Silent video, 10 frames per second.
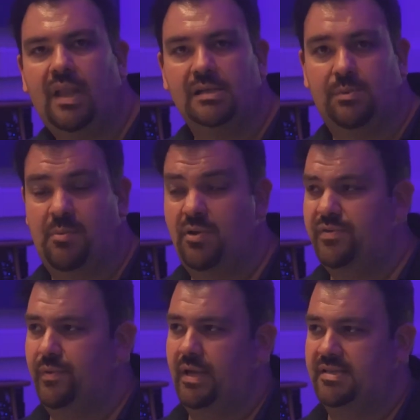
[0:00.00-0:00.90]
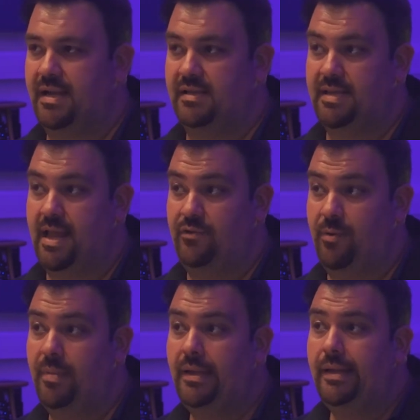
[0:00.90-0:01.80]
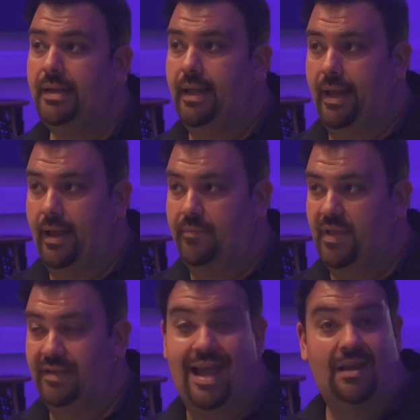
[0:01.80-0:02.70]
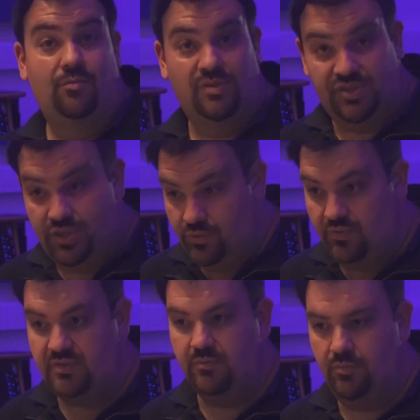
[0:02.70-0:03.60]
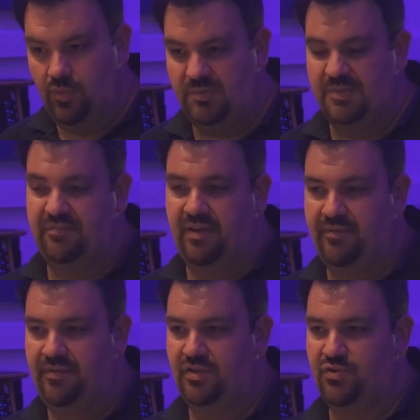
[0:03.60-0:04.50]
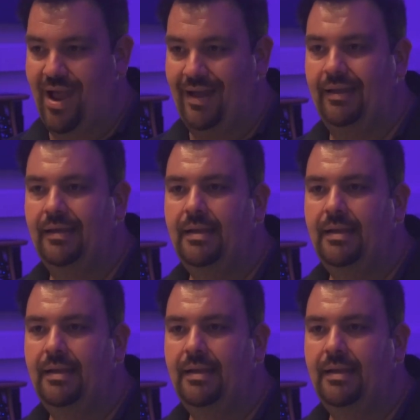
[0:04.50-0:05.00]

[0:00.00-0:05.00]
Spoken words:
So we moved to a second snare drum, and again was tuned more specifically for the track,